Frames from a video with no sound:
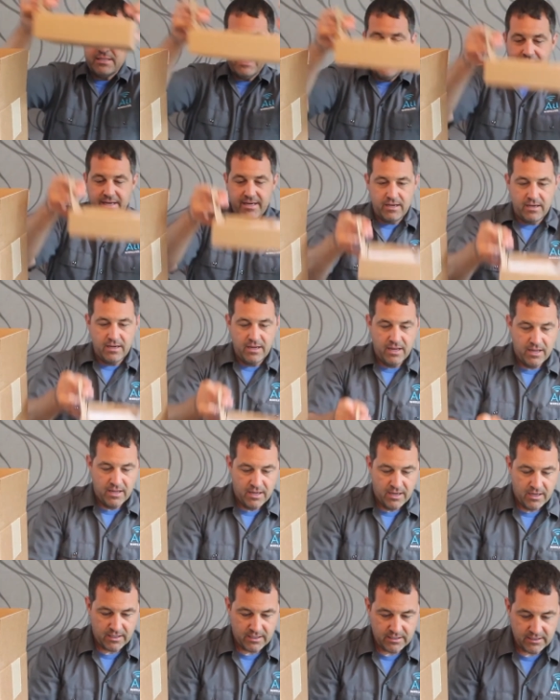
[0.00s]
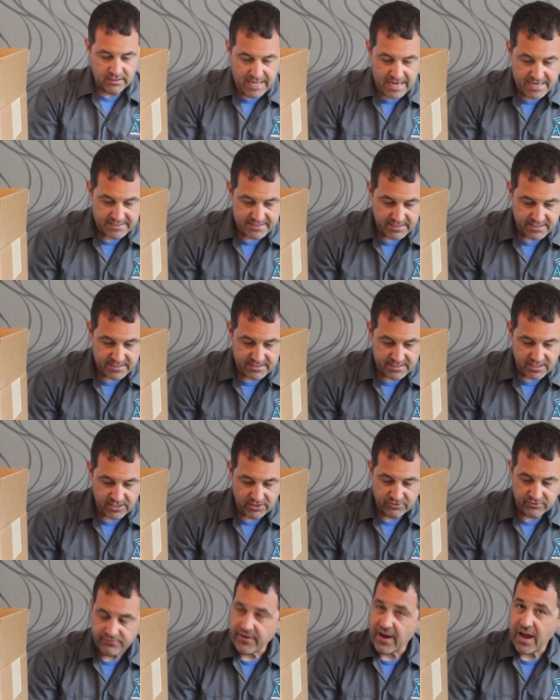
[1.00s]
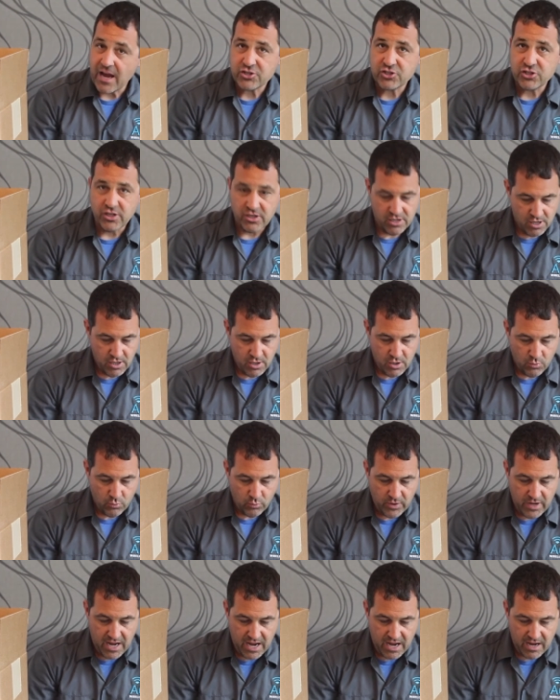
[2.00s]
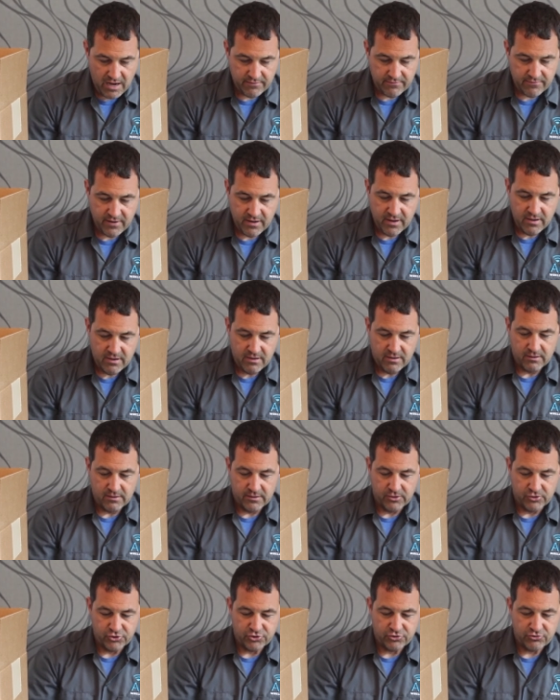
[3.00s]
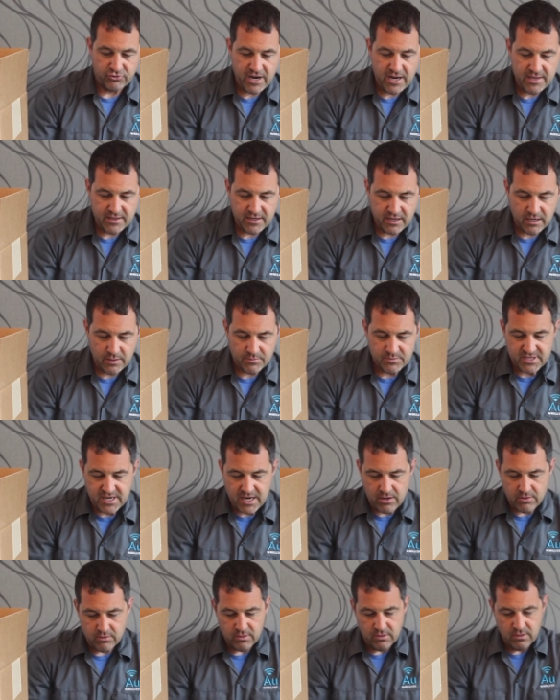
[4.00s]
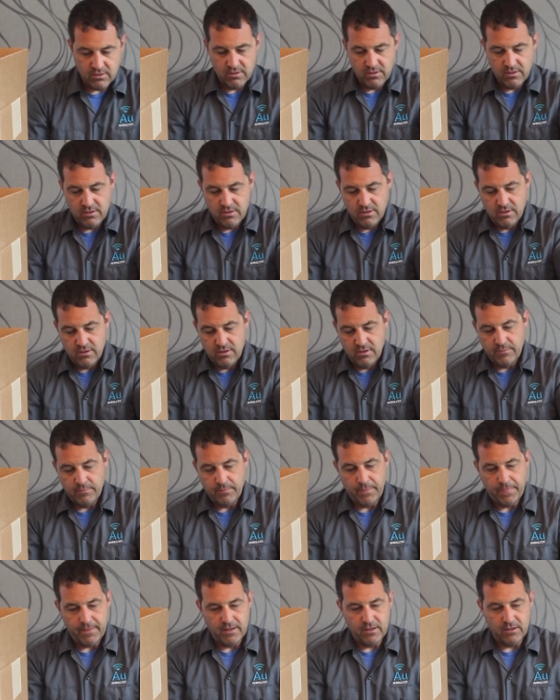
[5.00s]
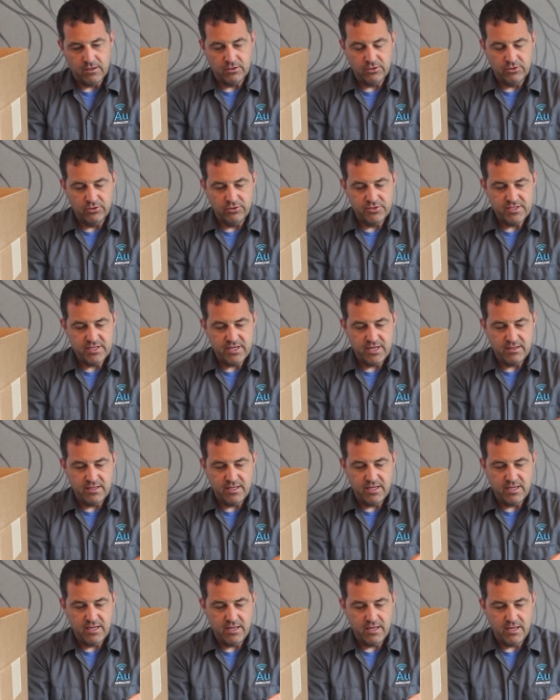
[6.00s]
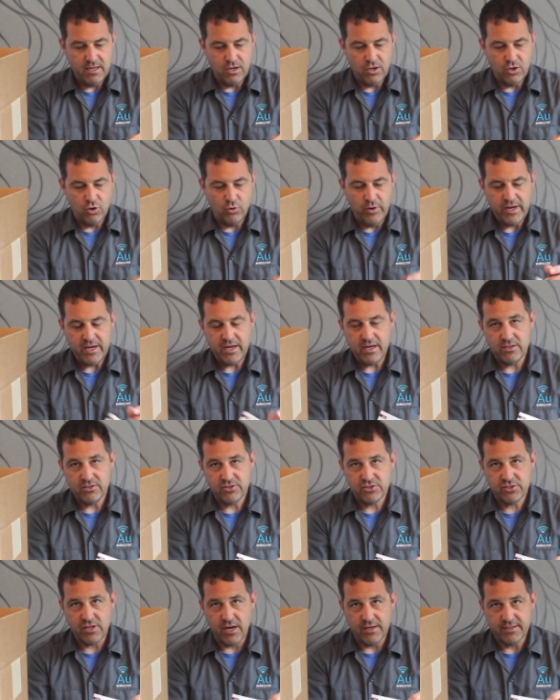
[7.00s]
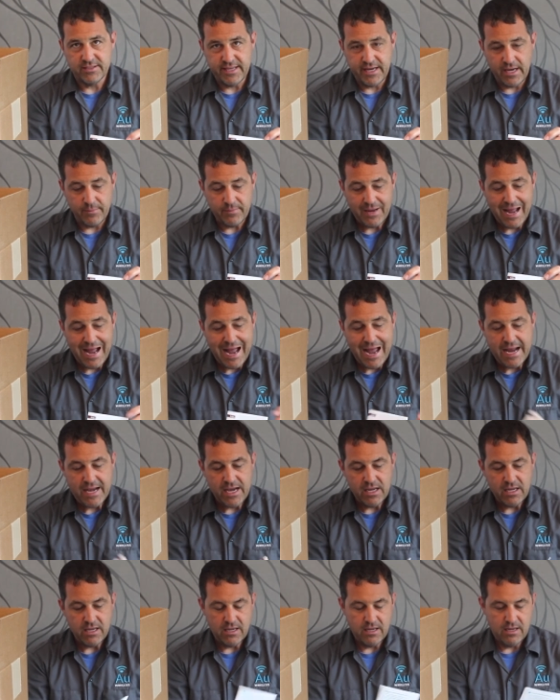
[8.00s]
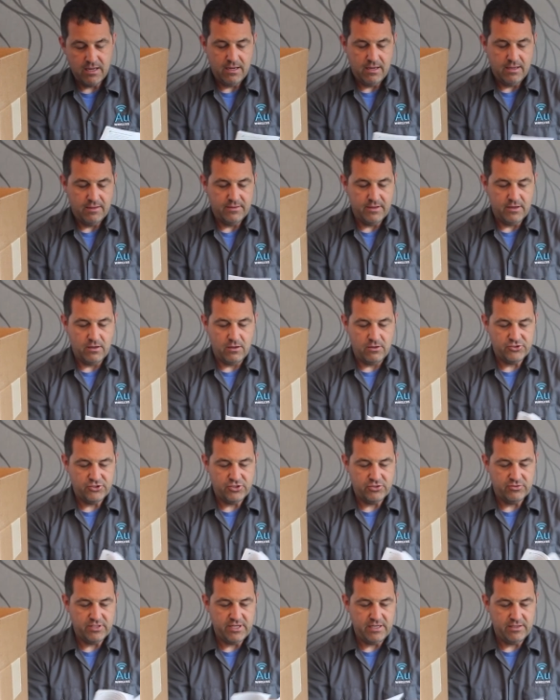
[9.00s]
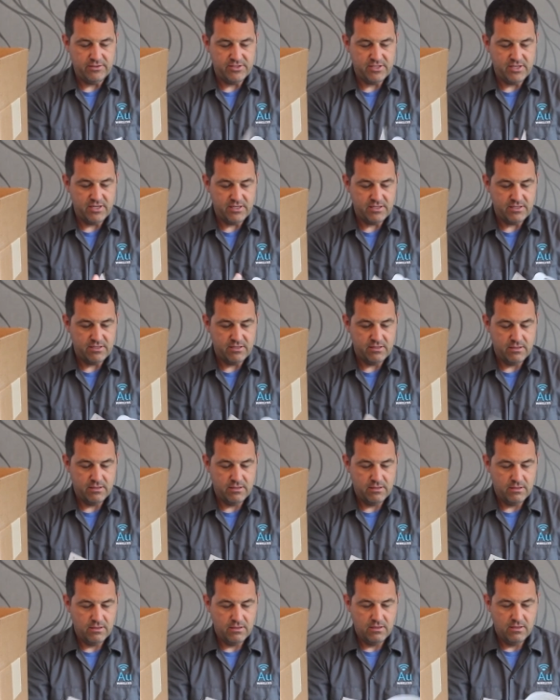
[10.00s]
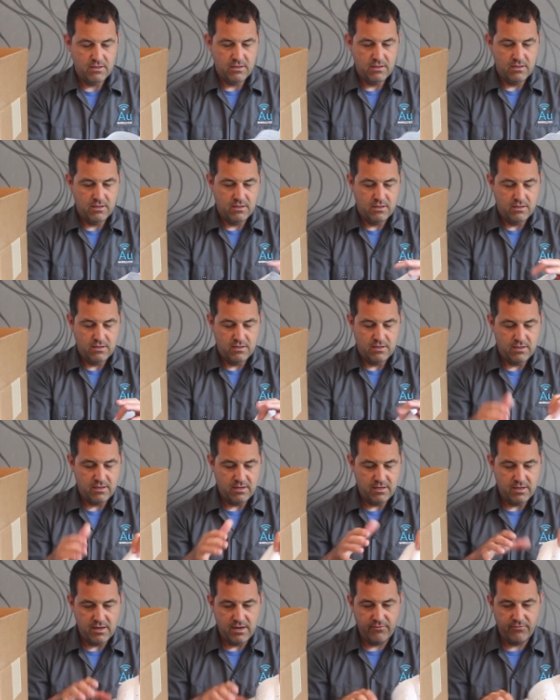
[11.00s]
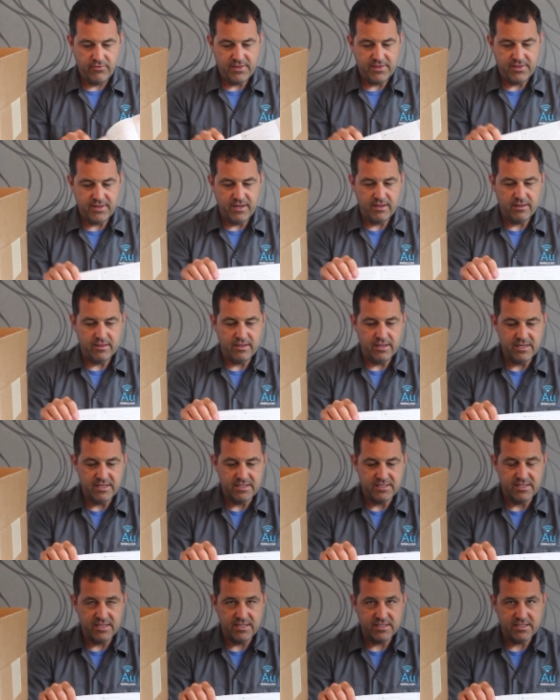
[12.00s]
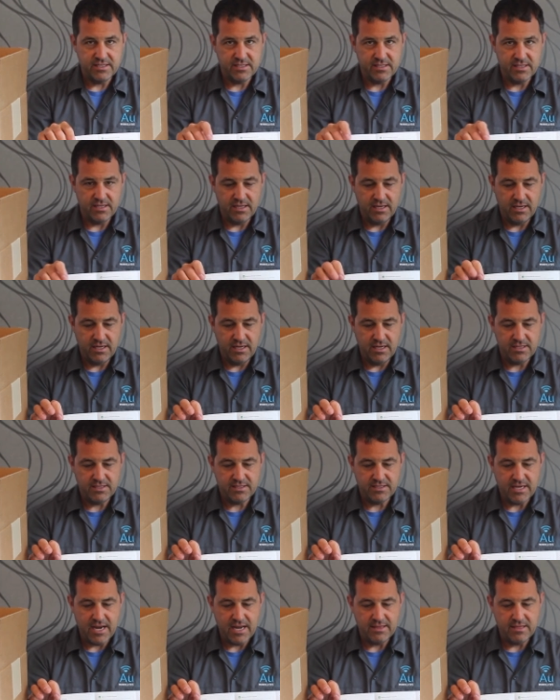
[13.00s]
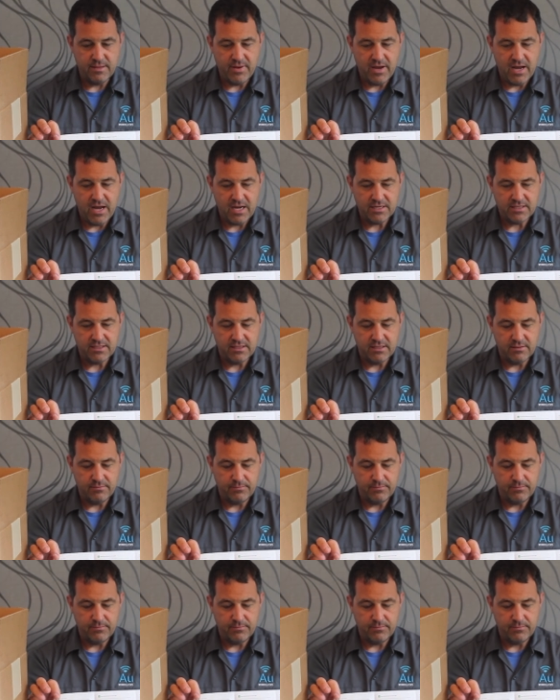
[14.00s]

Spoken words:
and in classic Siklu fashion, we have a little tray that comes out. Includes the quick setup guide that also tells us everything that exists inside the box.